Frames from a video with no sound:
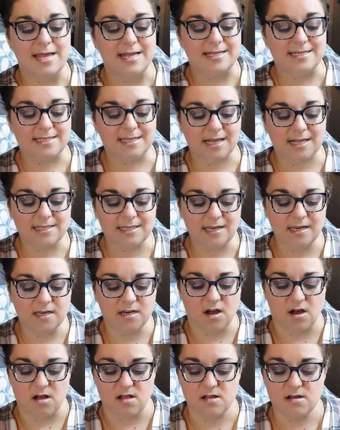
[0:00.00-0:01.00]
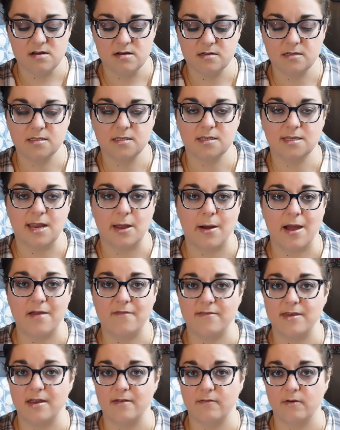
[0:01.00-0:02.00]
$16. Now,
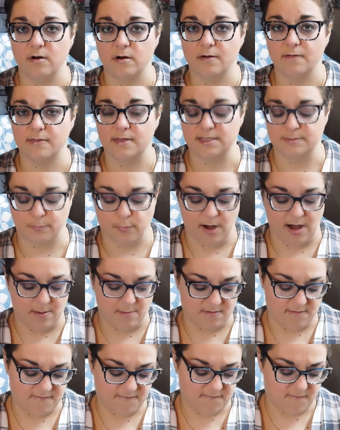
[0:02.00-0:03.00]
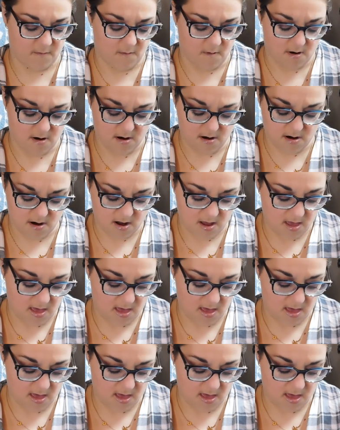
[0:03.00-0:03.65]
I've never heard of this brand before.